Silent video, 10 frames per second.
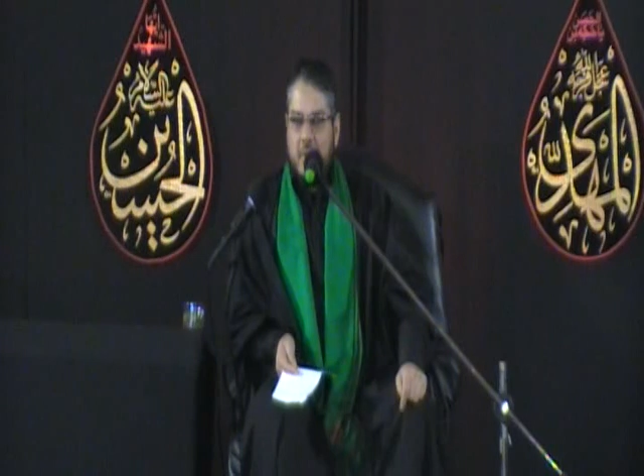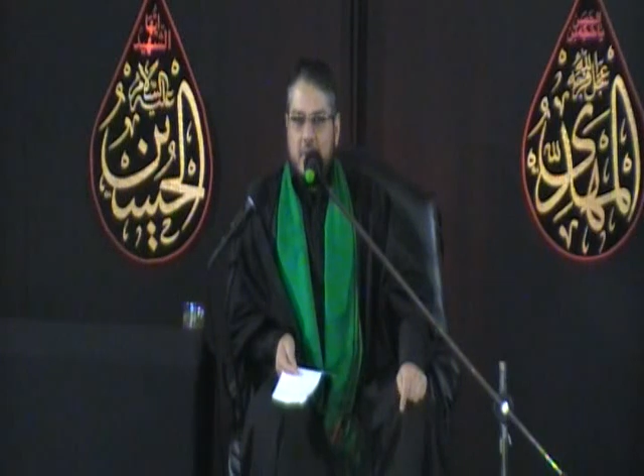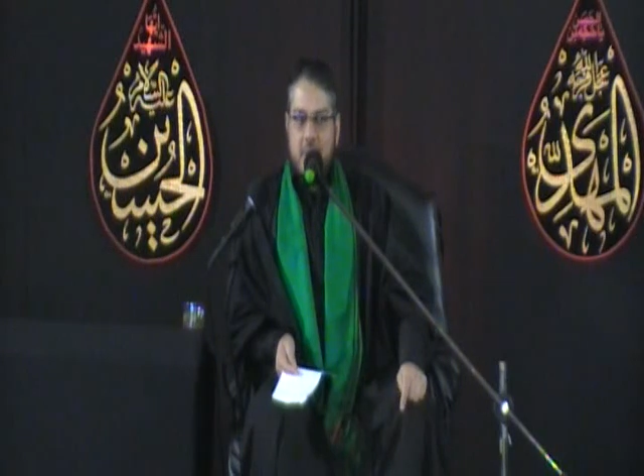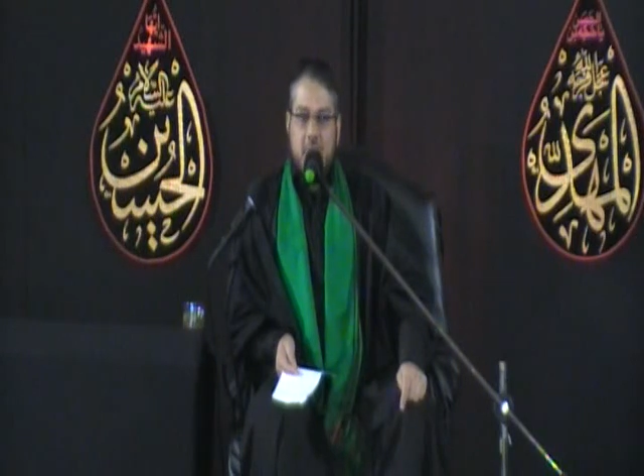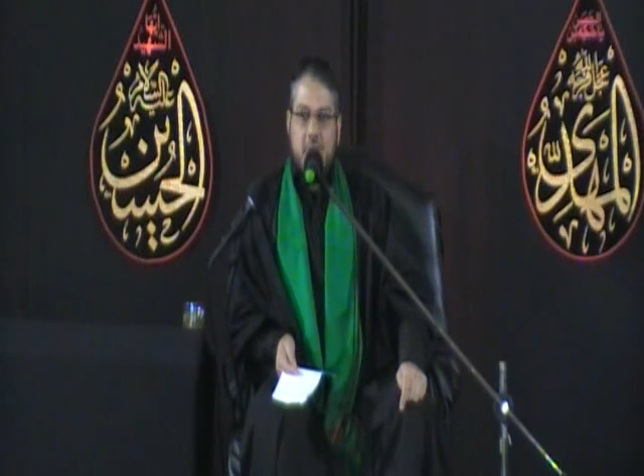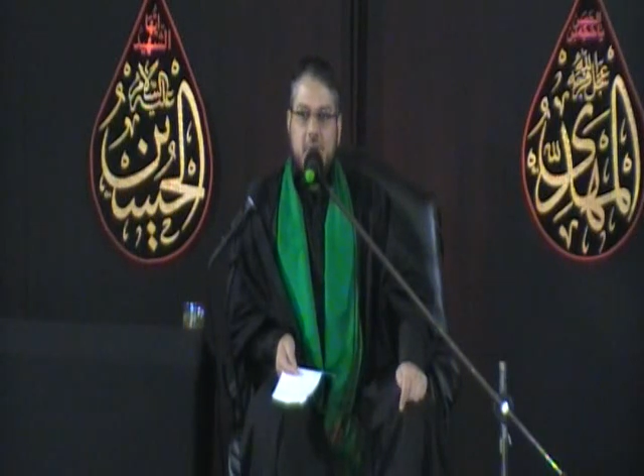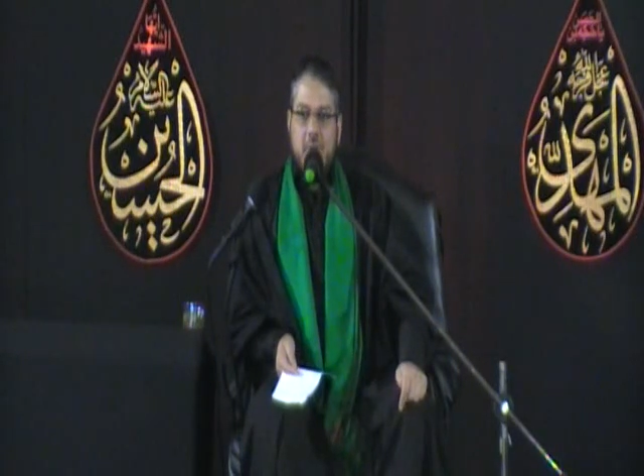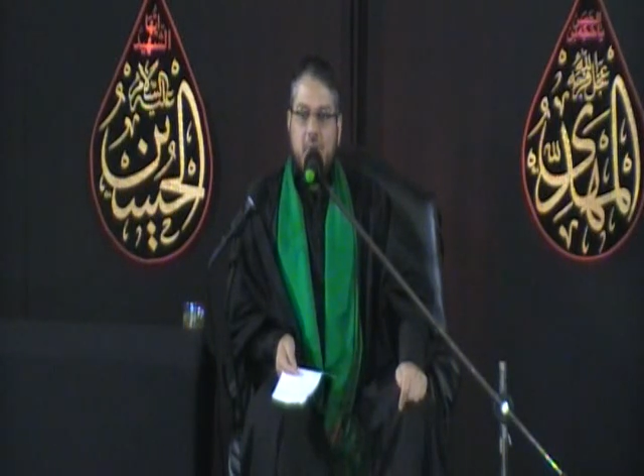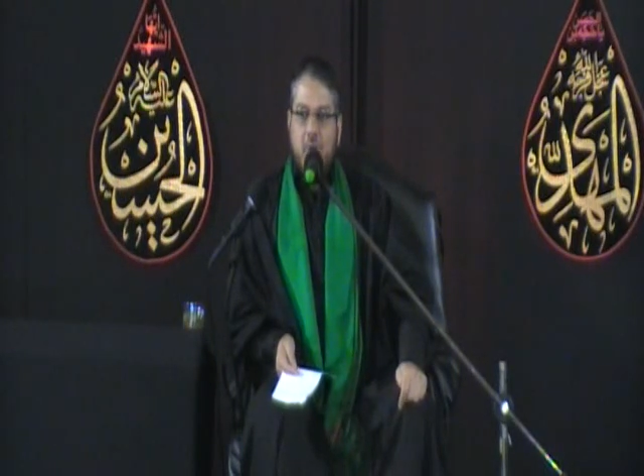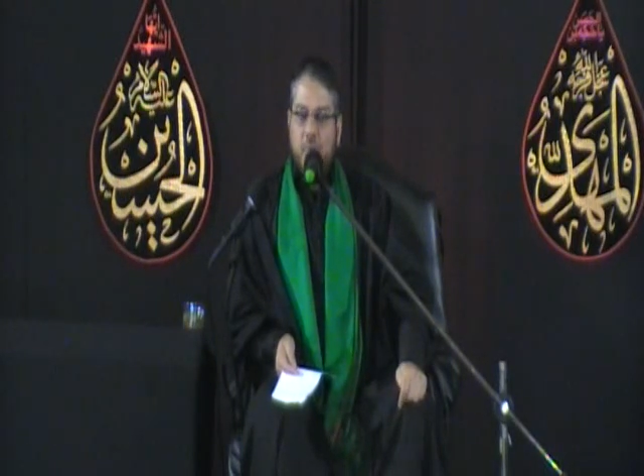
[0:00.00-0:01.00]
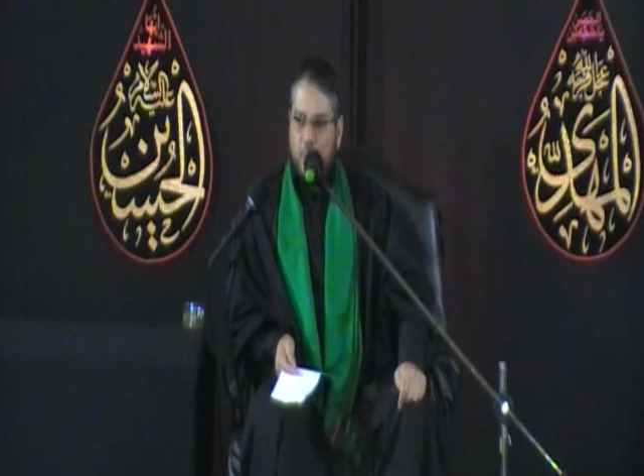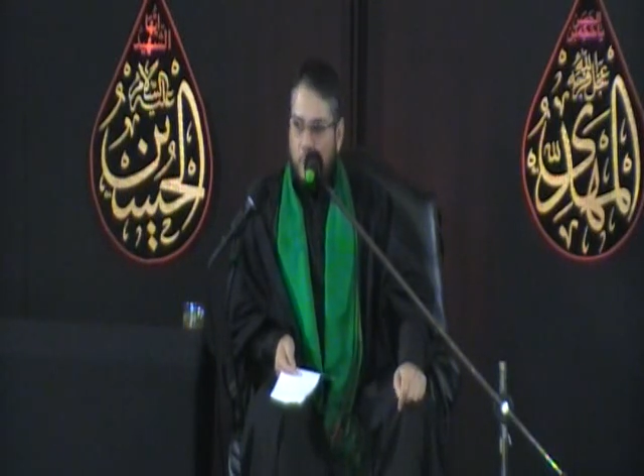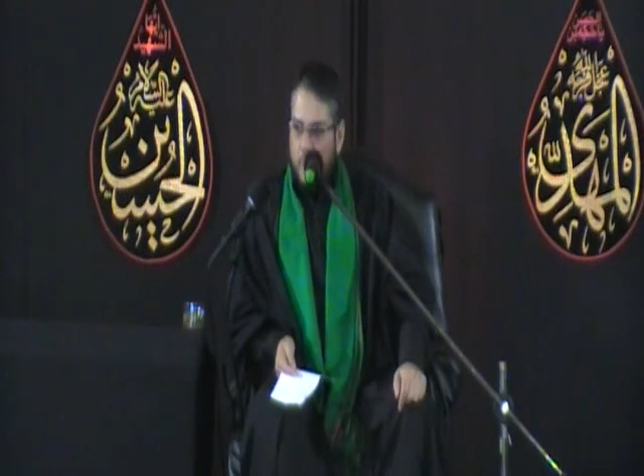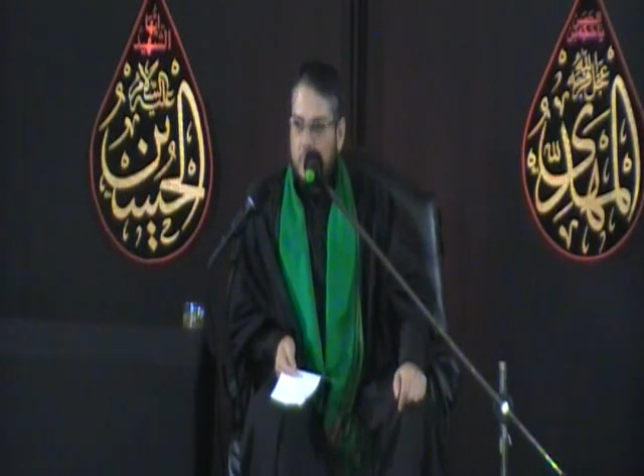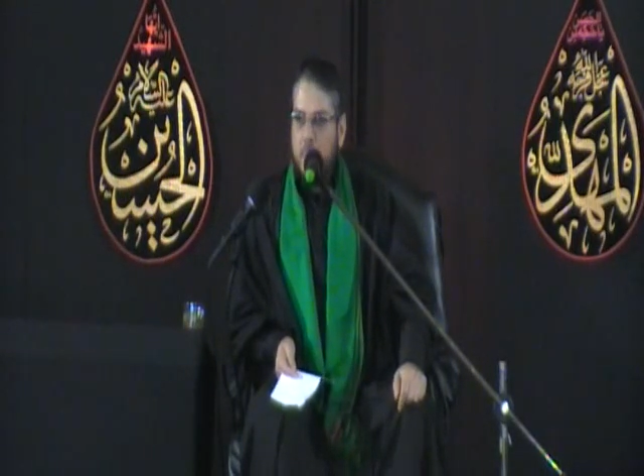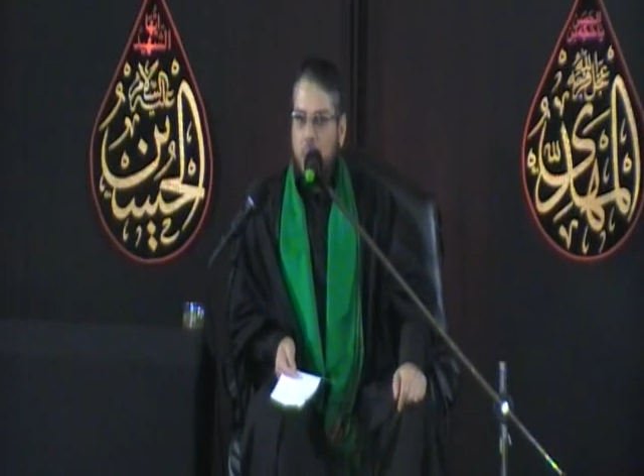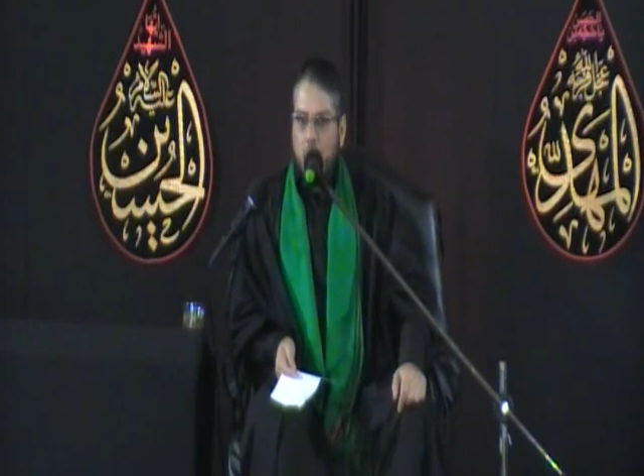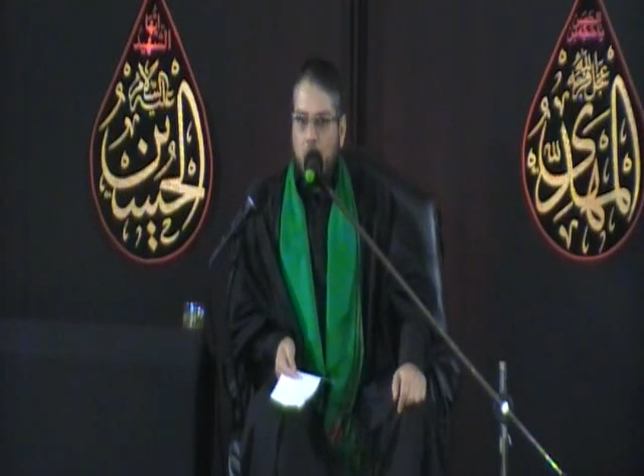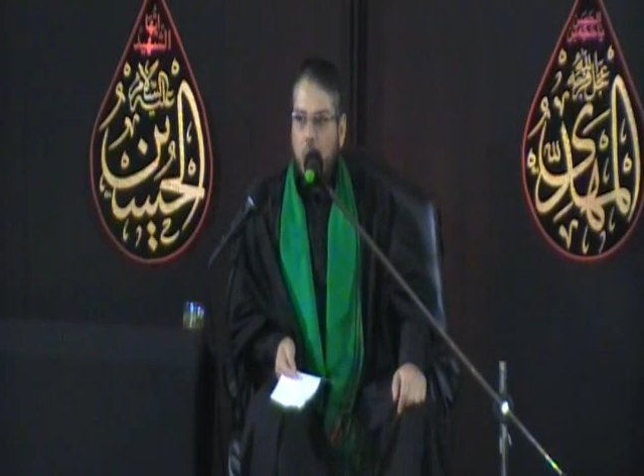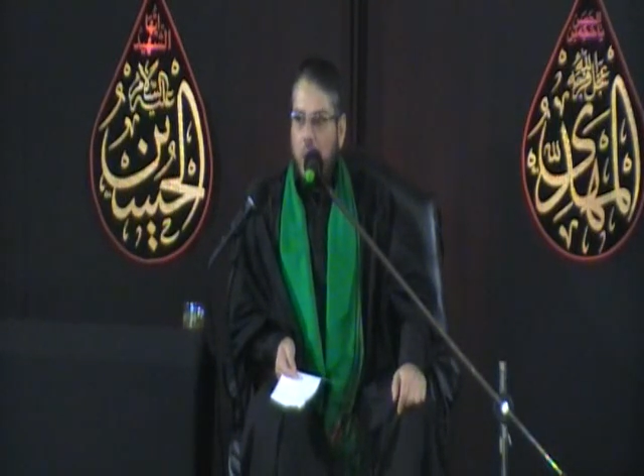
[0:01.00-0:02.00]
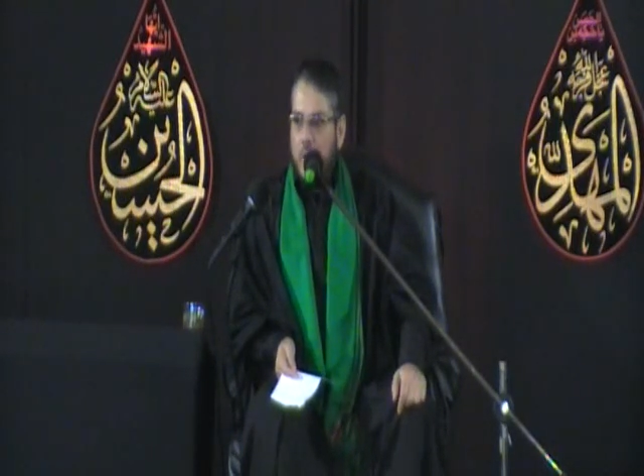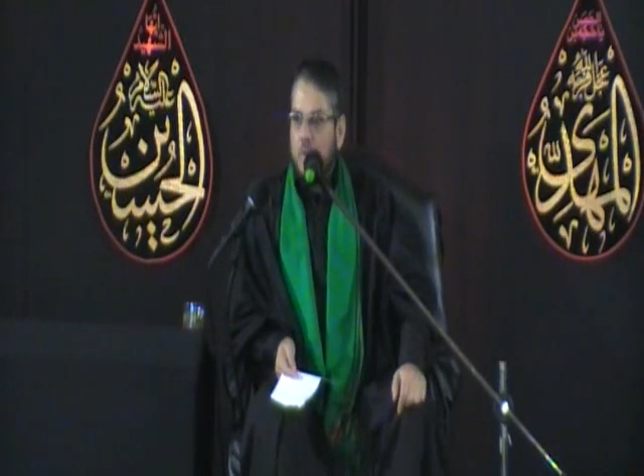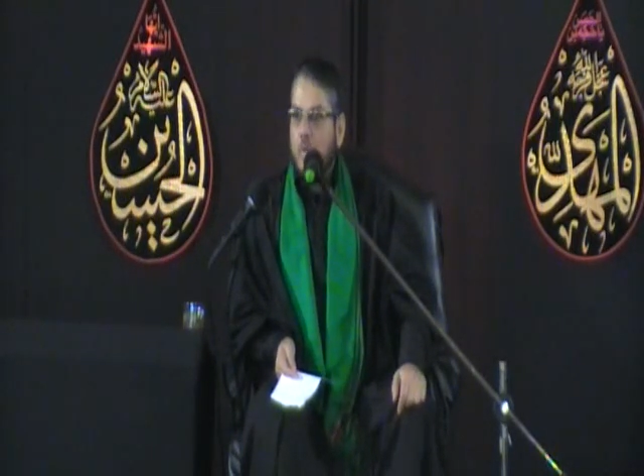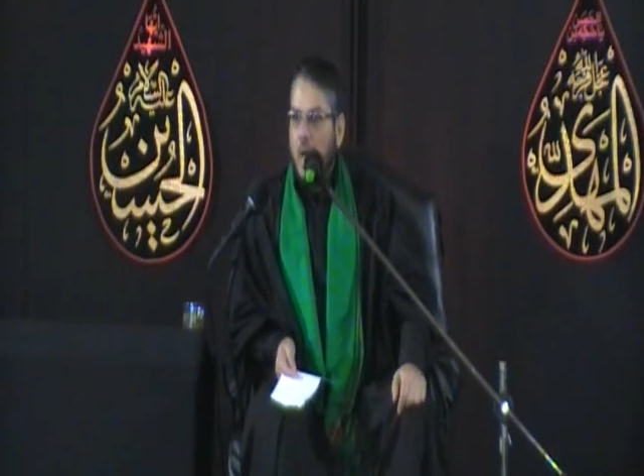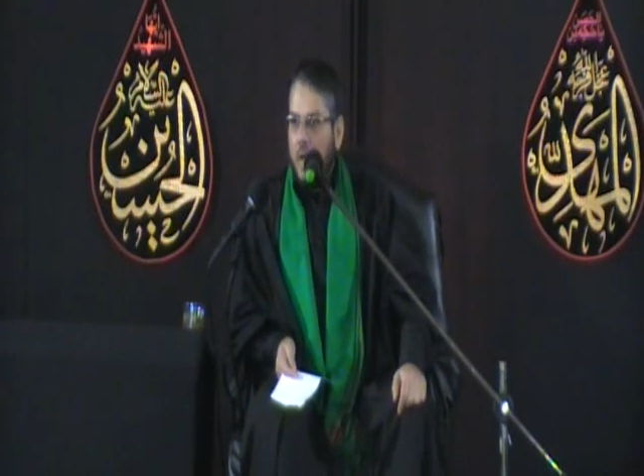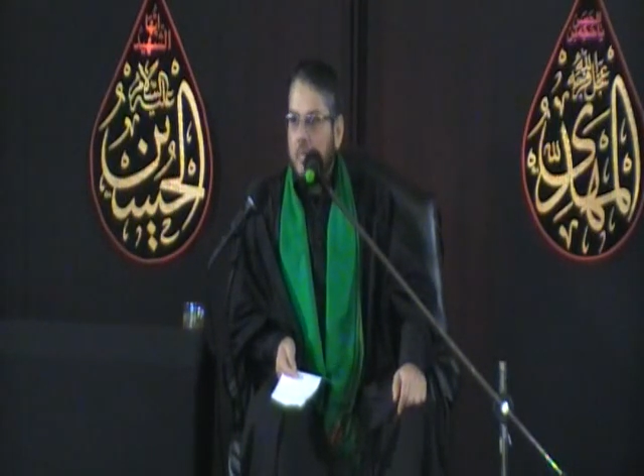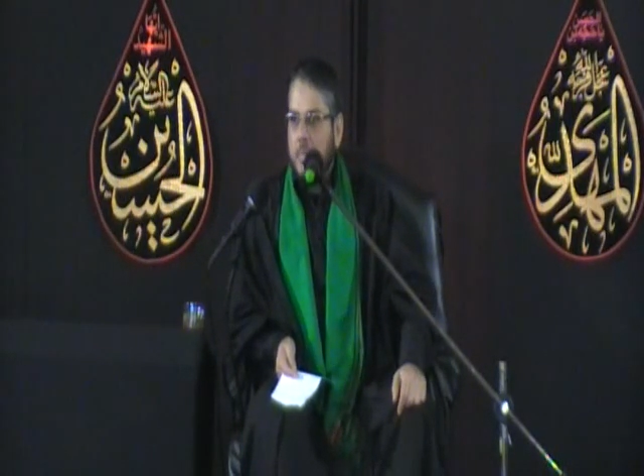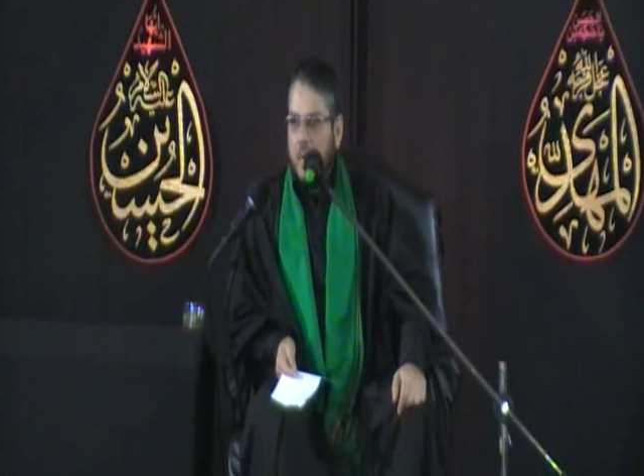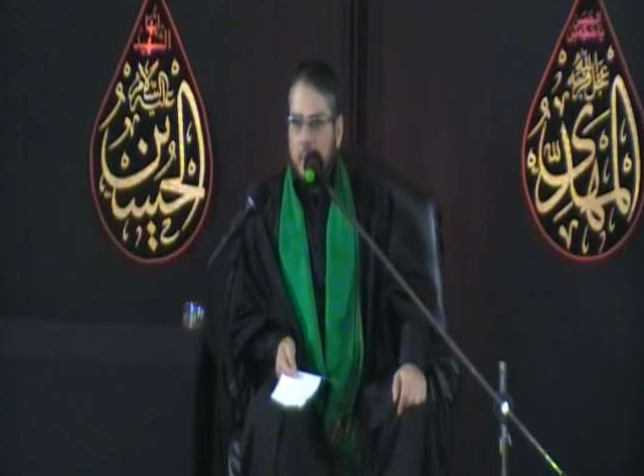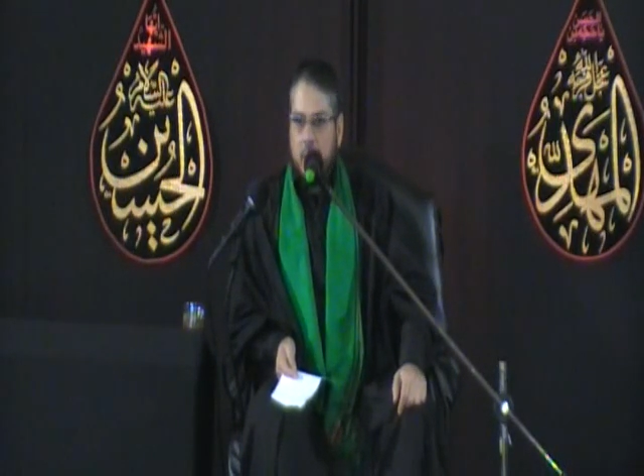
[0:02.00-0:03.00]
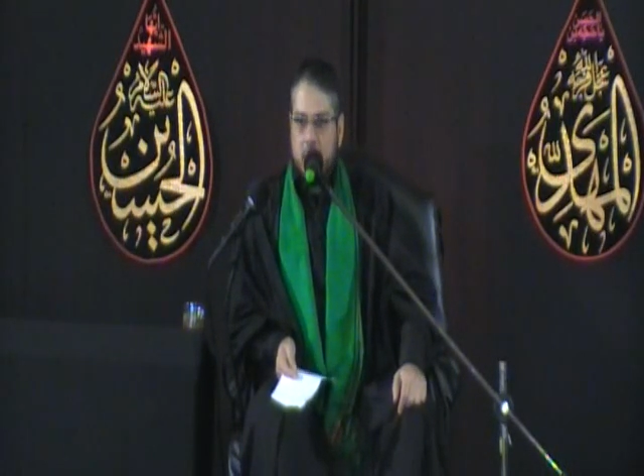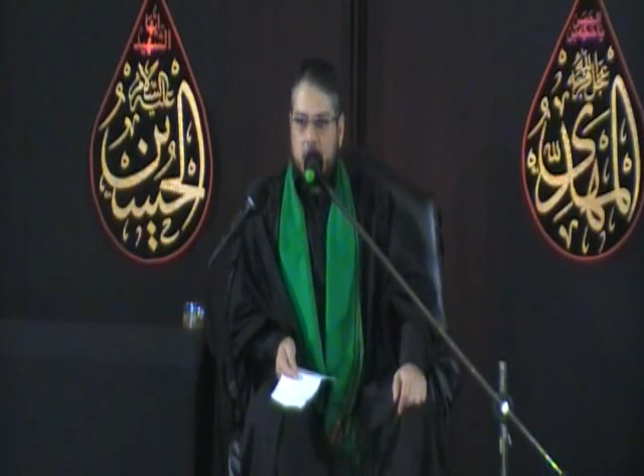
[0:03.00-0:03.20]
He said, of course, my Lord, I do have Iman,